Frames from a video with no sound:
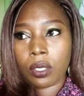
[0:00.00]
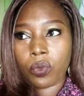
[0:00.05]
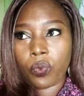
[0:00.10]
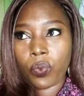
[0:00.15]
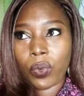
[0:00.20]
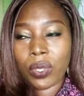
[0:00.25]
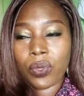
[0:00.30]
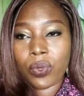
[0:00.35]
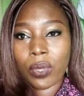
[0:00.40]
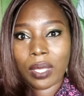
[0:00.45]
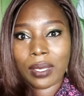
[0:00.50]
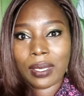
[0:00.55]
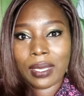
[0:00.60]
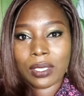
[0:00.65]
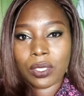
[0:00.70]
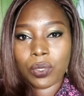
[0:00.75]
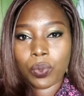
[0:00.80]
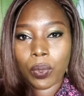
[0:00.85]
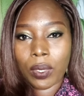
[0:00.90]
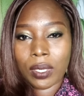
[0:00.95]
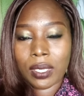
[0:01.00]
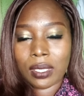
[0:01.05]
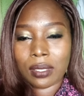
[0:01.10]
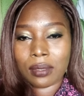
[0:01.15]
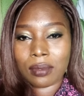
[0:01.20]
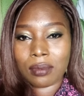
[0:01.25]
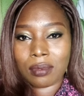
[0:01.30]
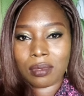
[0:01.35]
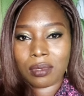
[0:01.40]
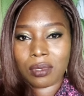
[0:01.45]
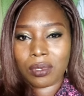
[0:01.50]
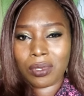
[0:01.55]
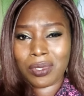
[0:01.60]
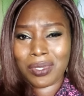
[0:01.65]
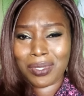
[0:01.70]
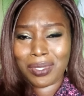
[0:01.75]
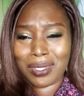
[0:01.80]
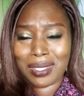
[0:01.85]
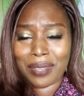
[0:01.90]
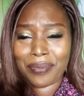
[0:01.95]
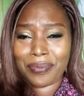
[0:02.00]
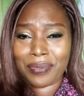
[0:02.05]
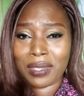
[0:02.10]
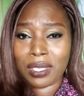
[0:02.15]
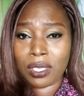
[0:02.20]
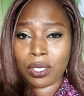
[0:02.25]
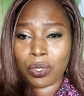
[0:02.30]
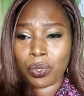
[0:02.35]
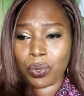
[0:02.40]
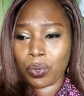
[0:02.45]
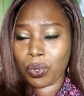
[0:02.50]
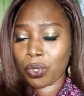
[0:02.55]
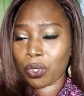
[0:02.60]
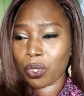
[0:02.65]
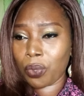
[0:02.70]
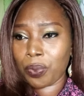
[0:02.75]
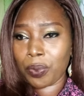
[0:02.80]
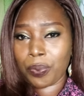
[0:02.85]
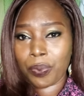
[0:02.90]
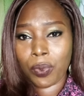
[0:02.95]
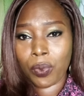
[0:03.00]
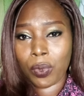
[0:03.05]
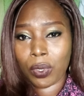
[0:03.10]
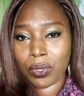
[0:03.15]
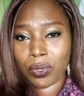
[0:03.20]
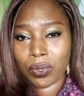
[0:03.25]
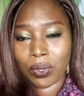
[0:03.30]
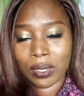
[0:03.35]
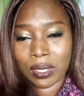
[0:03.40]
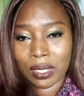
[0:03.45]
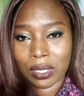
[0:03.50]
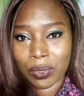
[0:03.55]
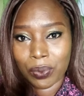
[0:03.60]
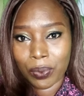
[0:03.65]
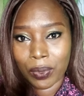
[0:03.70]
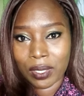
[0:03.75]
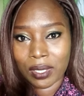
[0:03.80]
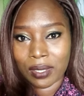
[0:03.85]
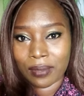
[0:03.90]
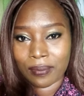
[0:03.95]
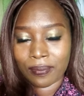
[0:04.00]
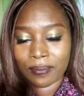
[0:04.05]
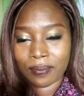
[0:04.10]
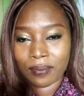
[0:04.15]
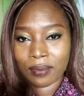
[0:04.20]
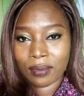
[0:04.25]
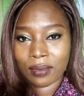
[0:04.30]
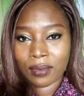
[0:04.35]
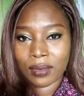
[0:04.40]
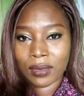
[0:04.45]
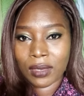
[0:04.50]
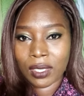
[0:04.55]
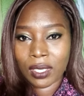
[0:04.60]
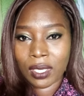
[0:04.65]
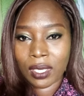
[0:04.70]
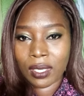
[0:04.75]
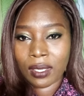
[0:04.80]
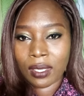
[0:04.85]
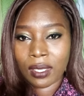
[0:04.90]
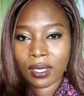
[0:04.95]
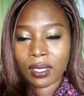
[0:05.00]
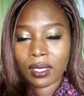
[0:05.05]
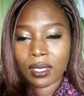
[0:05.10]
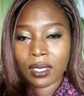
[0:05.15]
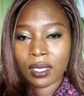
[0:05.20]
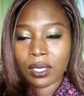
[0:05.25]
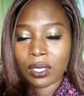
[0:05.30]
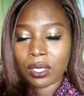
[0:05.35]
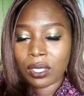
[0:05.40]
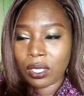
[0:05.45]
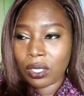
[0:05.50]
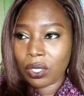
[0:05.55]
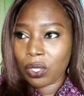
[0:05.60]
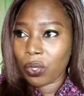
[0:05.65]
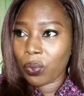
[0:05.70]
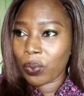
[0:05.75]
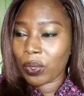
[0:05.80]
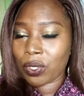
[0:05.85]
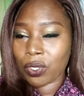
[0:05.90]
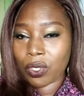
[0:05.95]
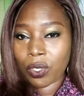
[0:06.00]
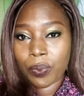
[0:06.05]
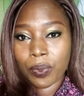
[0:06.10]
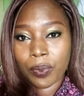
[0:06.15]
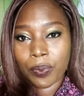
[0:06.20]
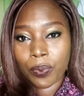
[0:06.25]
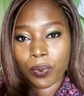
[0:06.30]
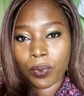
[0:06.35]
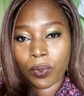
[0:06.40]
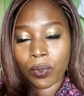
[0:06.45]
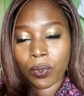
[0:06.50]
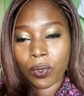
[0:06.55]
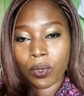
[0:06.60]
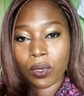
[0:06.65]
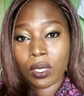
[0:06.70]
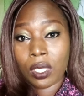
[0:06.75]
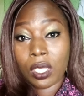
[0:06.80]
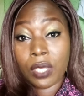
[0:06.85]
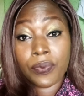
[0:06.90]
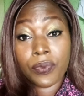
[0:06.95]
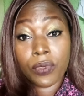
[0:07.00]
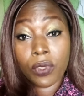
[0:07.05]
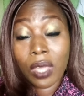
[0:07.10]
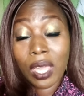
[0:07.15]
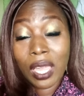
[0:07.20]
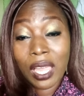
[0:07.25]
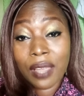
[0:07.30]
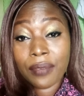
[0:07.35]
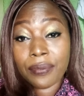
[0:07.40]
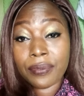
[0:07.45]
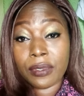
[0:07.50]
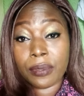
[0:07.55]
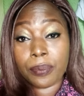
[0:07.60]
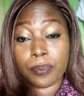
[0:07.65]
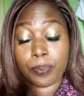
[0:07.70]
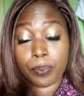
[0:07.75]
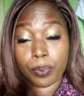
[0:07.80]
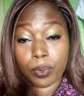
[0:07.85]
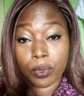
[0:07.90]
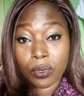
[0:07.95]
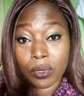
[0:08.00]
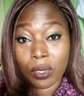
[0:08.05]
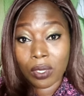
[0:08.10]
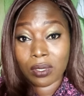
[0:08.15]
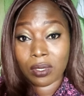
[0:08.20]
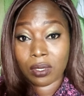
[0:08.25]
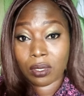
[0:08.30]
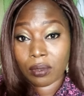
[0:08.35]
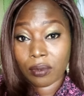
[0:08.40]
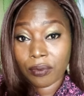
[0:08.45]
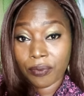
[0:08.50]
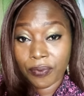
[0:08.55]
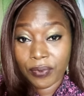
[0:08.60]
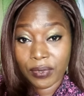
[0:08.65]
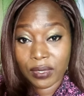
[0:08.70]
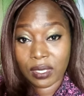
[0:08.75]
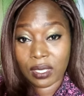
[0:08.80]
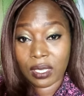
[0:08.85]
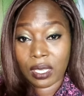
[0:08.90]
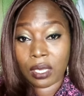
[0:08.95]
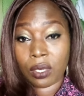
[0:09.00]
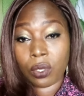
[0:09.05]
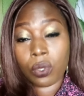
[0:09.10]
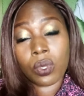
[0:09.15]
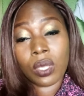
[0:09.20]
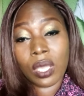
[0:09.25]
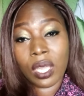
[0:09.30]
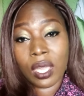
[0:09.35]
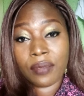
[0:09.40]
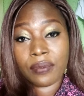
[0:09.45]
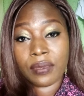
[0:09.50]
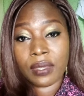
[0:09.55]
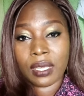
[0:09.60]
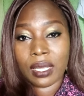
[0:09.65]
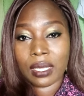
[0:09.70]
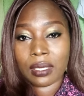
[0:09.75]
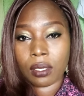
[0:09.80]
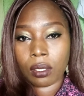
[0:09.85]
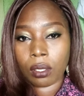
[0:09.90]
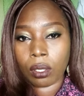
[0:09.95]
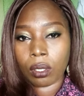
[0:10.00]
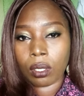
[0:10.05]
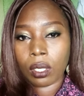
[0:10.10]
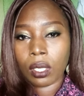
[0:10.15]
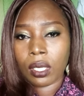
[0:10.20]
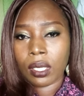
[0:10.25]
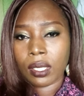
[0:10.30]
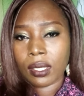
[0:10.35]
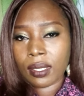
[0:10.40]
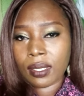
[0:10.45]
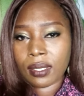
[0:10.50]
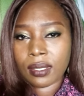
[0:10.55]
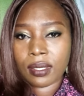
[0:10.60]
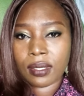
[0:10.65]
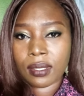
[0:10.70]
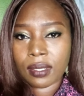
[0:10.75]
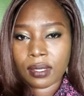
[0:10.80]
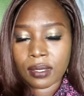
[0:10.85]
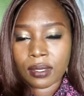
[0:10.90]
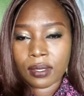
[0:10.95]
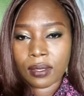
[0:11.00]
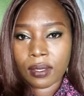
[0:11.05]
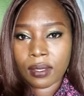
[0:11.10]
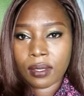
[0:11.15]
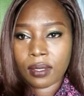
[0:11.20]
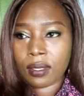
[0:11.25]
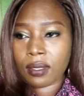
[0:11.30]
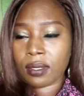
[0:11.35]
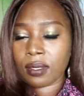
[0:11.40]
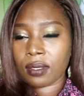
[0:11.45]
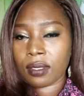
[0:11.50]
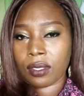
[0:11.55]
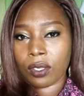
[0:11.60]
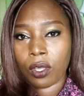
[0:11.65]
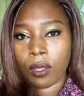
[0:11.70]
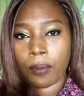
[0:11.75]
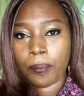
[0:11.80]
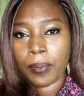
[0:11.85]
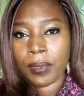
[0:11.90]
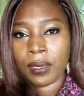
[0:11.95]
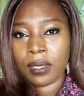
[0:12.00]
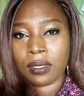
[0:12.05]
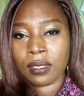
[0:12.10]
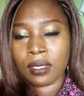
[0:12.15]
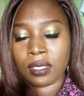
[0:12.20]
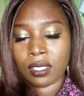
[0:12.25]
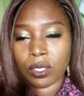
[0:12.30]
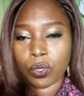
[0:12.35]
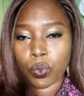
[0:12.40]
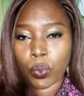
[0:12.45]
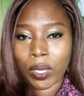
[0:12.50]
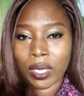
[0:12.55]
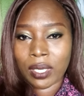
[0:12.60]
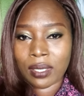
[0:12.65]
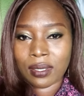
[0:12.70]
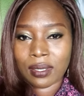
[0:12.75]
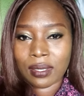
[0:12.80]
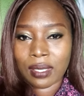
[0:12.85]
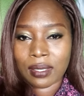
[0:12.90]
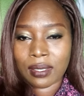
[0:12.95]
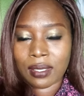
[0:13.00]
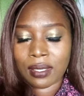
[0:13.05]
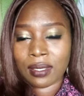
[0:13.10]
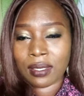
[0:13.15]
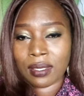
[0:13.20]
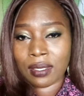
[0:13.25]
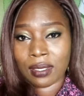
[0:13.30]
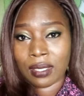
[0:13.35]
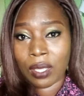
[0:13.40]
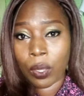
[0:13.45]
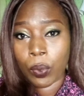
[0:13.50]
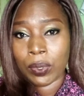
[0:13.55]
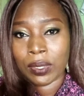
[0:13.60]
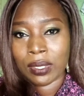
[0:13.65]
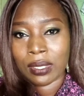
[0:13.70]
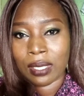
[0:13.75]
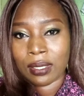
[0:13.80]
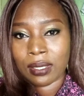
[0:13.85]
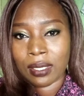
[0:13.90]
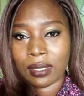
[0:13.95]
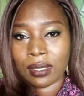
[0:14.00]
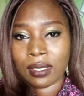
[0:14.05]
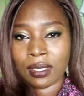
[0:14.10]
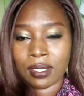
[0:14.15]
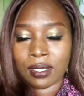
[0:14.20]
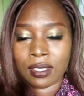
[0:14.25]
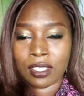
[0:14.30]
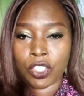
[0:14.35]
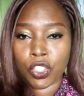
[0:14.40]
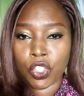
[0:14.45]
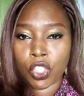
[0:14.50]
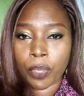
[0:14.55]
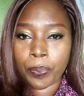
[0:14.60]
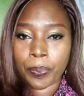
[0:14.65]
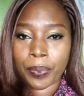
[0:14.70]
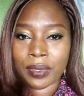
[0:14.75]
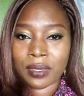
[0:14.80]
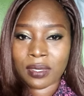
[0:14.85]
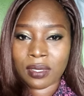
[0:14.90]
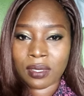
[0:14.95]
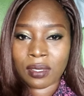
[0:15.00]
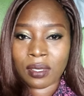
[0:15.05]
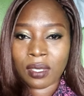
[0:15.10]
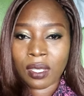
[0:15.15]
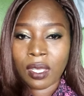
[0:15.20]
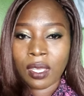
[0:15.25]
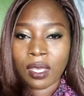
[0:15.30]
when you are networking definitely you show people what you're networking okay you will show people if you don't have the product physically you can have the catalog this is it this is the company this is where it started this is how it started this is the chairperson